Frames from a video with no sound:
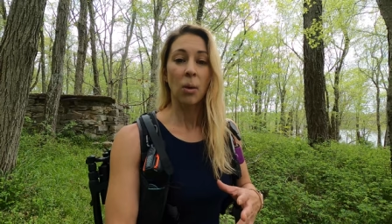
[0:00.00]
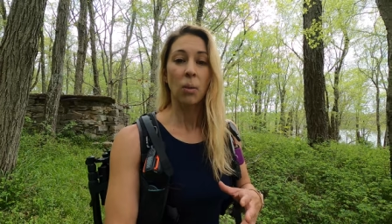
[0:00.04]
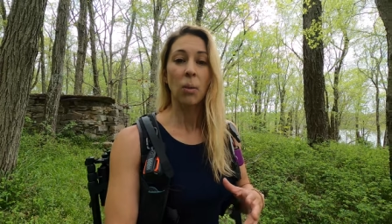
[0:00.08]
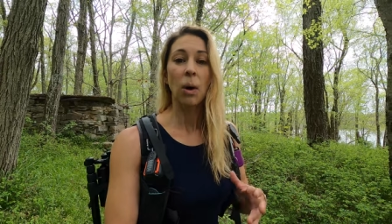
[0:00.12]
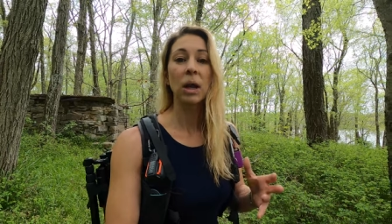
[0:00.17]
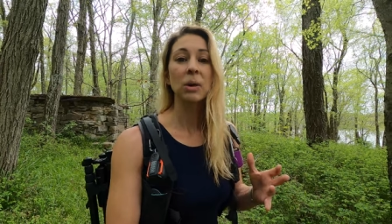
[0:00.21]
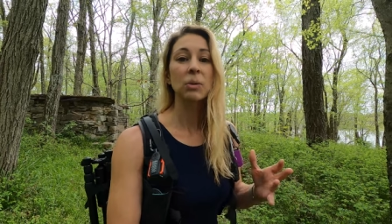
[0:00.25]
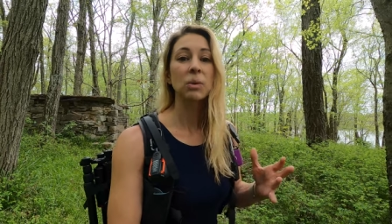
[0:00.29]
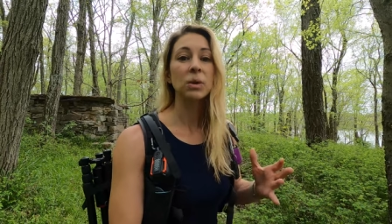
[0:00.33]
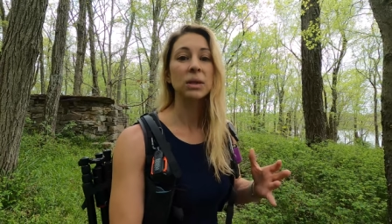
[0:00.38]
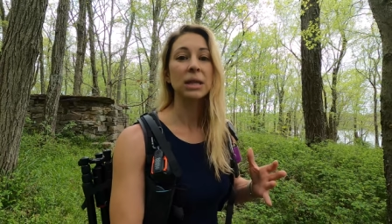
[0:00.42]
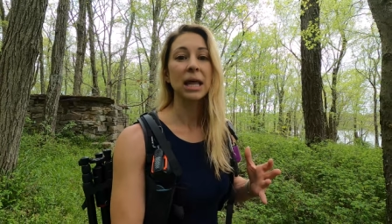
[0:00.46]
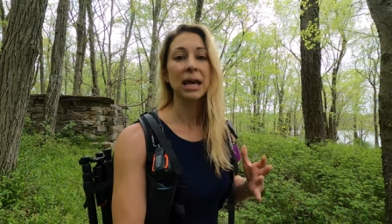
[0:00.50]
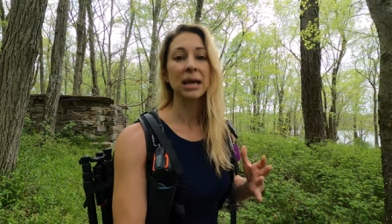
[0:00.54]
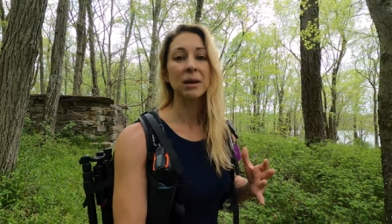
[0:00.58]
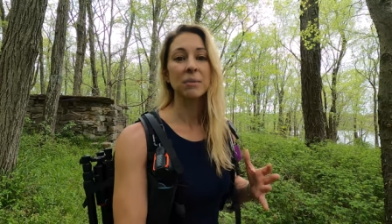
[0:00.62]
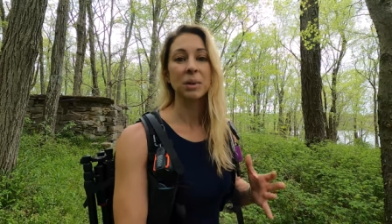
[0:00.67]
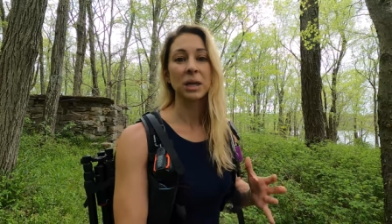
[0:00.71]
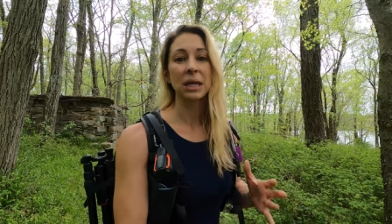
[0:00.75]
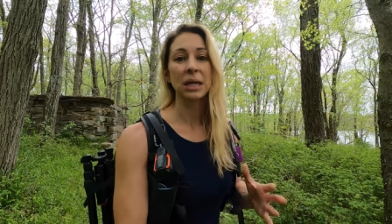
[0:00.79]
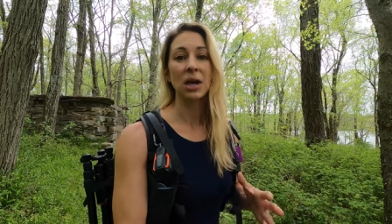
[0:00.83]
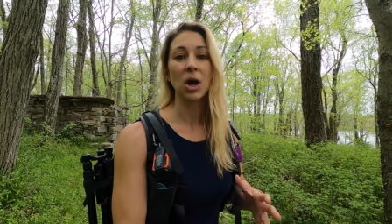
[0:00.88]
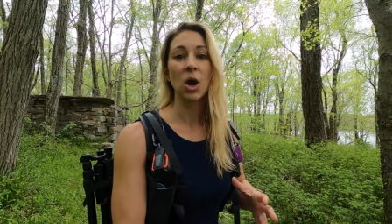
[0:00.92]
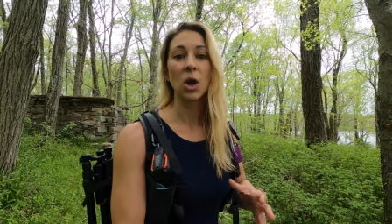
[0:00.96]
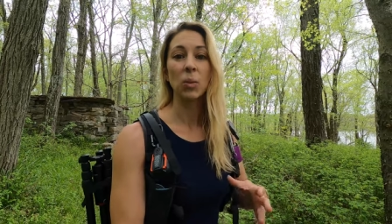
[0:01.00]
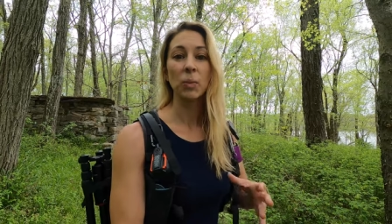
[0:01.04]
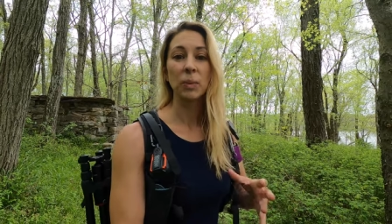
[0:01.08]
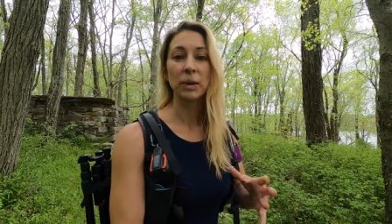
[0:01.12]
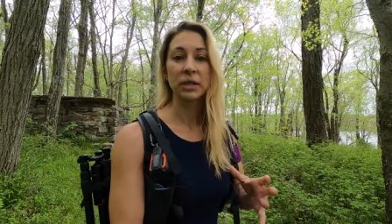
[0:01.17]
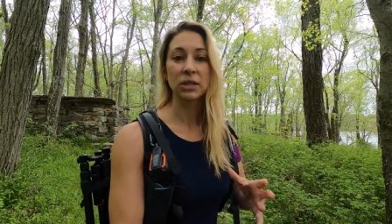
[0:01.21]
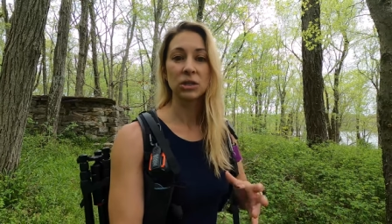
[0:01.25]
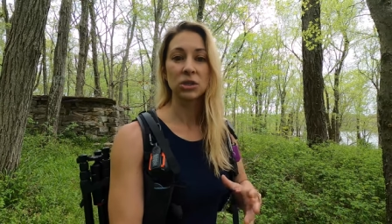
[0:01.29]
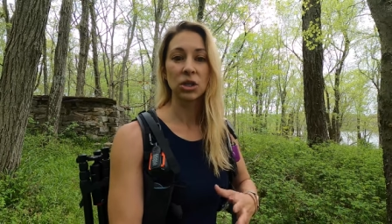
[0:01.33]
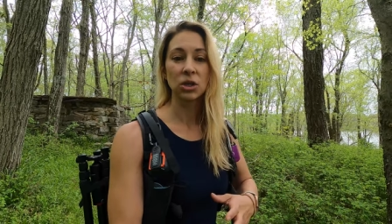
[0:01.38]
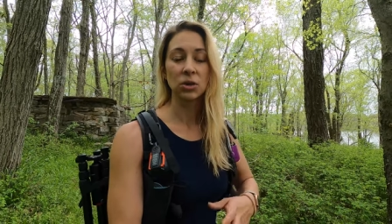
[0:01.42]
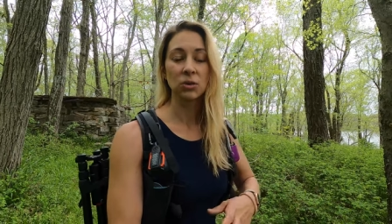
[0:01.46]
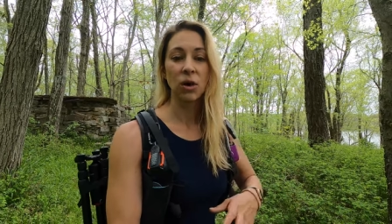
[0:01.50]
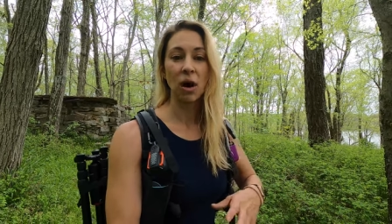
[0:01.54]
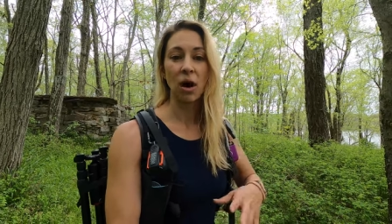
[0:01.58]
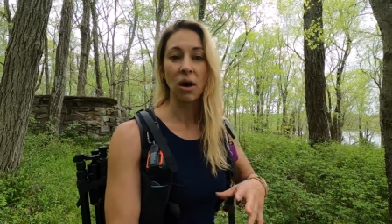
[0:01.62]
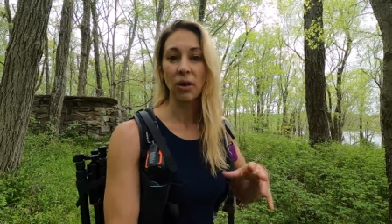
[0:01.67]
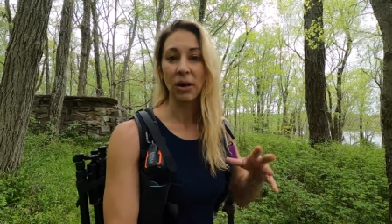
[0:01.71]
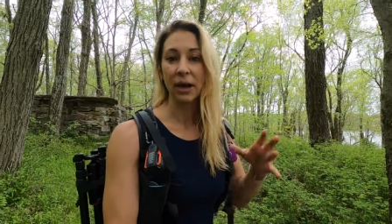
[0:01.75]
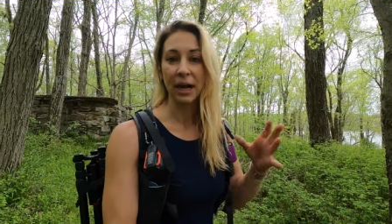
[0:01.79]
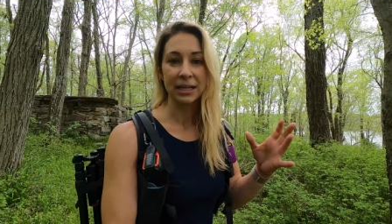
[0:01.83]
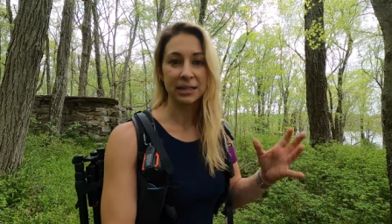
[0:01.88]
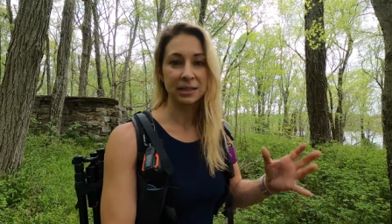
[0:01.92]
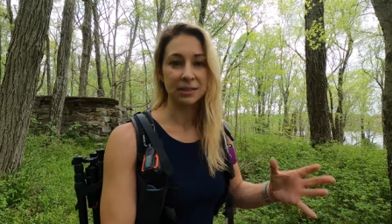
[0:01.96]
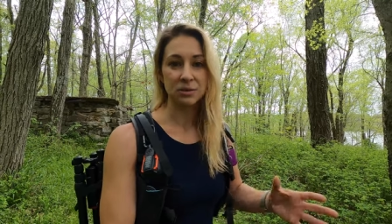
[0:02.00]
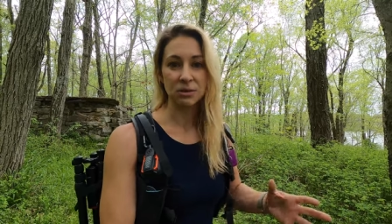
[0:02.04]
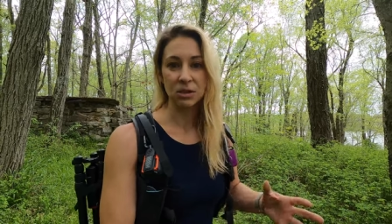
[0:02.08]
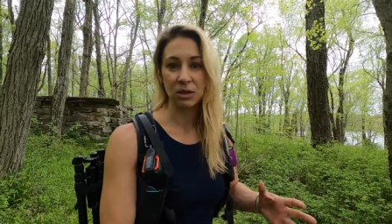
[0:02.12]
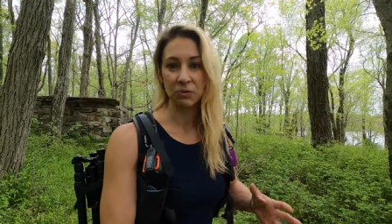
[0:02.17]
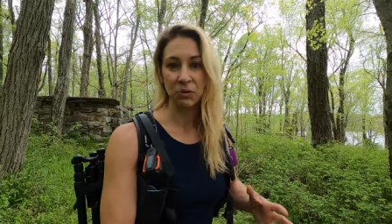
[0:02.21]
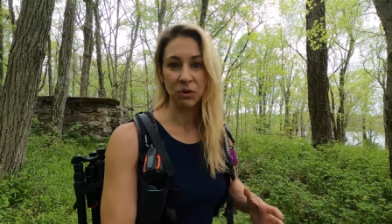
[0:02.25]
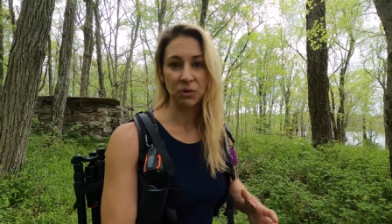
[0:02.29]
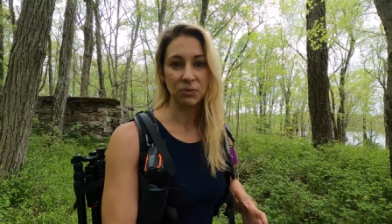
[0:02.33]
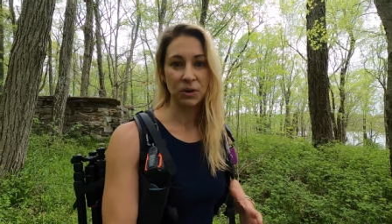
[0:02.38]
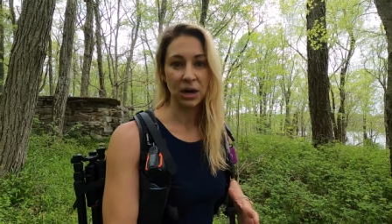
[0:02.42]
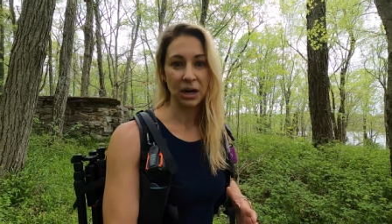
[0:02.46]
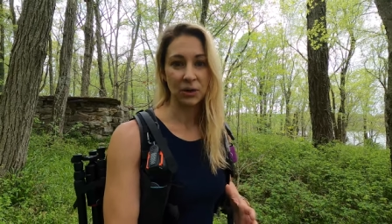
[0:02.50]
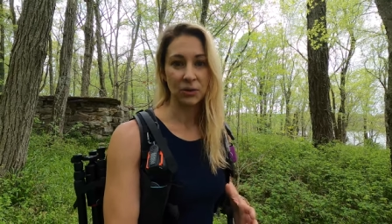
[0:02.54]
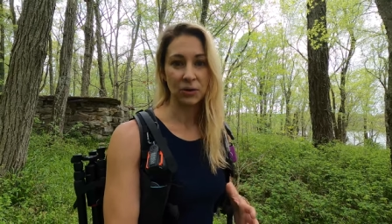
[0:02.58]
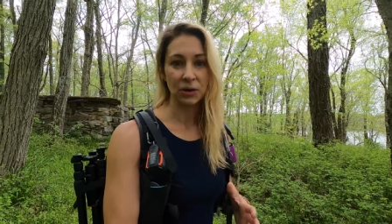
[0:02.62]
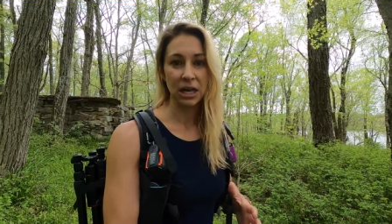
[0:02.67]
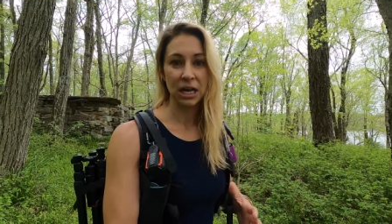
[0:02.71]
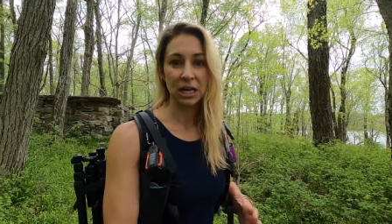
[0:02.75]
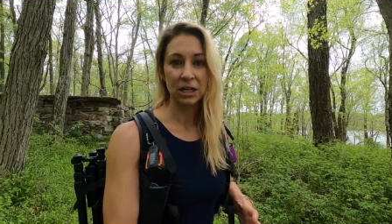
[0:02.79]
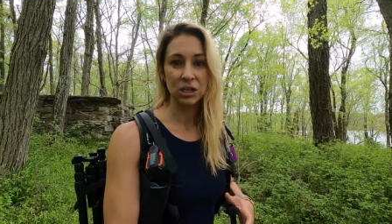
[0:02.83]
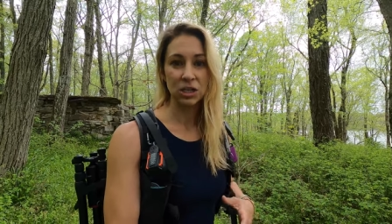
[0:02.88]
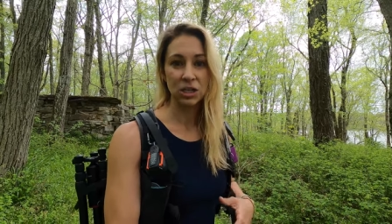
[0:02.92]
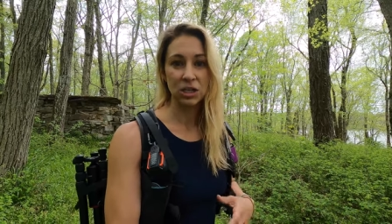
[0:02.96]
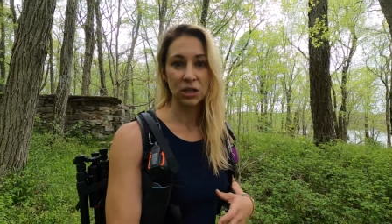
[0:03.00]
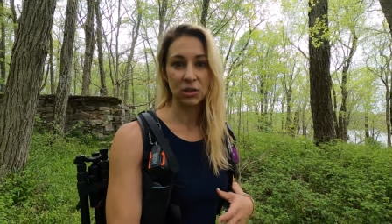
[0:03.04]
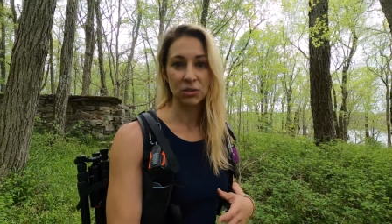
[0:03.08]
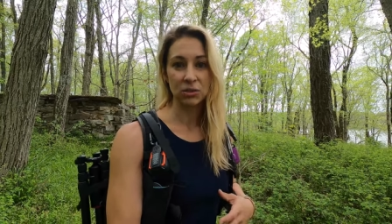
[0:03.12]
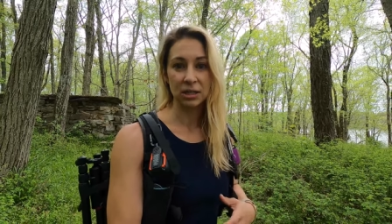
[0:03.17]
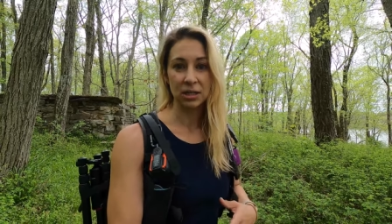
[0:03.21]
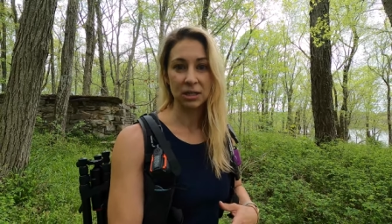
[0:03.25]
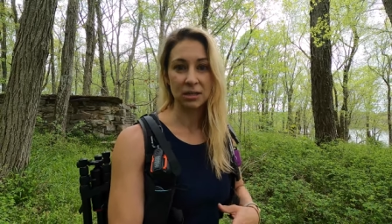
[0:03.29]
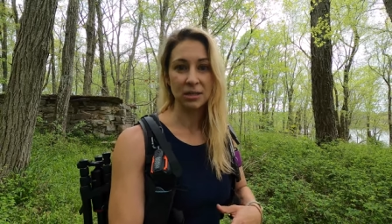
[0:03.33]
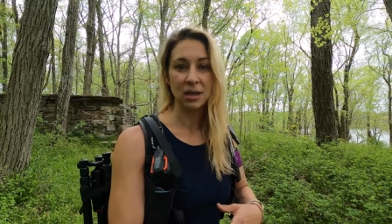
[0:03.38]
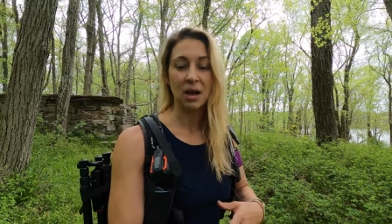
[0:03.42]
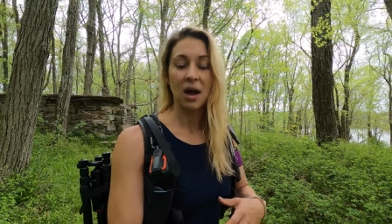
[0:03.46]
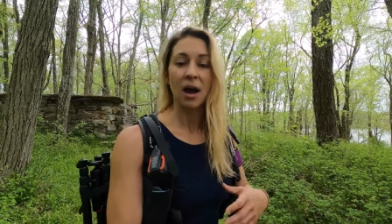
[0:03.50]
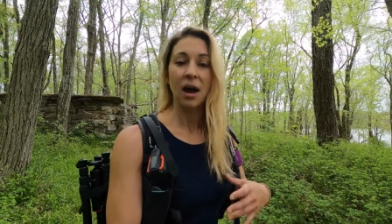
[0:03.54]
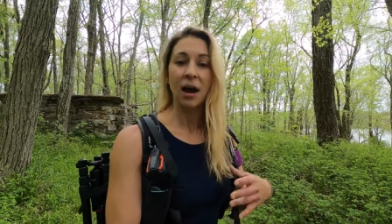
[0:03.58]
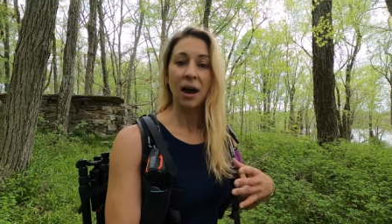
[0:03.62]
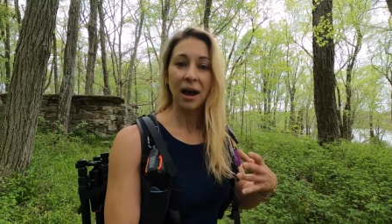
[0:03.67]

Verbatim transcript: One would that it be open to all kinds of different recreation uses,